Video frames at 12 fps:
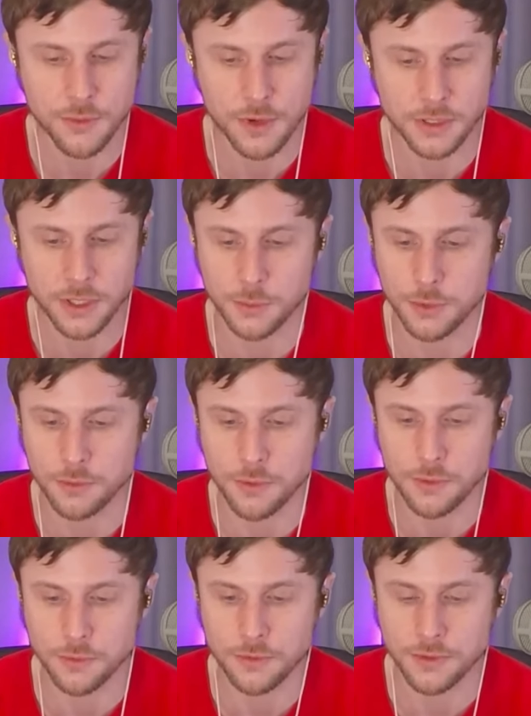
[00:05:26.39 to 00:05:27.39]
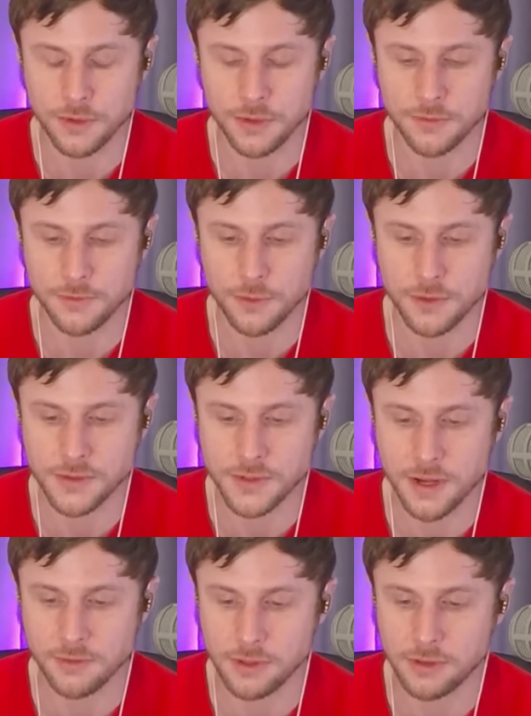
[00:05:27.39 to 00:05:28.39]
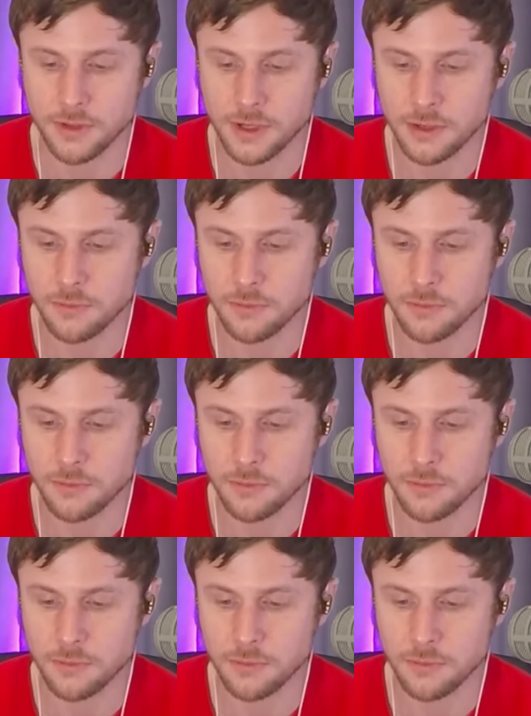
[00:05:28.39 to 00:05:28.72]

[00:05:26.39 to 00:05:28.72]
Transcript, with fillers: UAW Local 3047